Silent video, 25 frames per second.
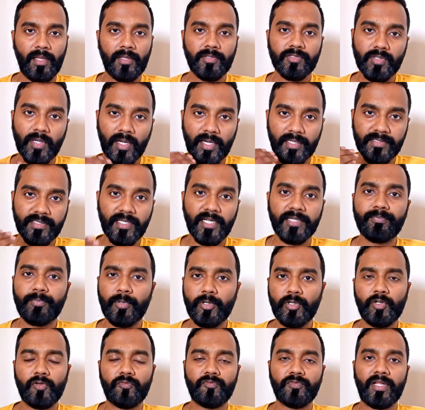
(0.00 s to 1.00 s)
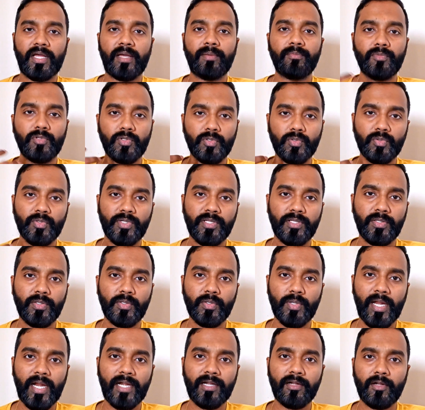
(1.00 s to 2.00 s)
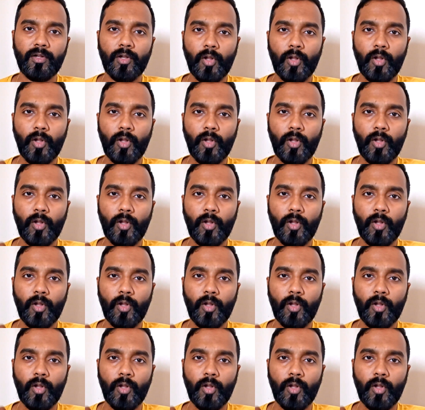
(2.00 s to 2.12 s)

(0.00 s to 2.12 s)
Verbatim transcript: So at that point of time, you had a